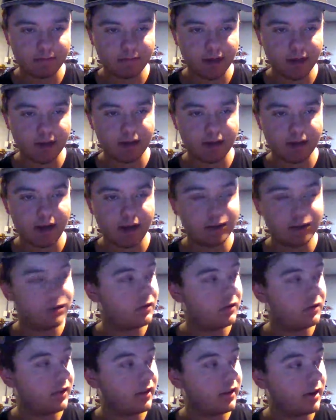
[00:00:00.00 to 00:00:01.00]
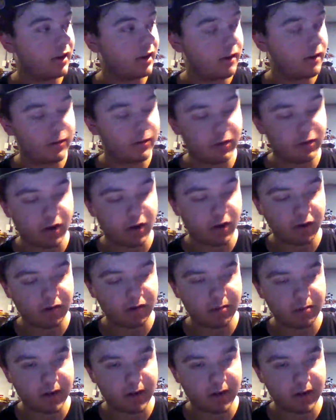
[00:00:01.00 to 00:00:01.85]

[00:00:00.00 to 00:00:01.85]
I do say the cover is awesome,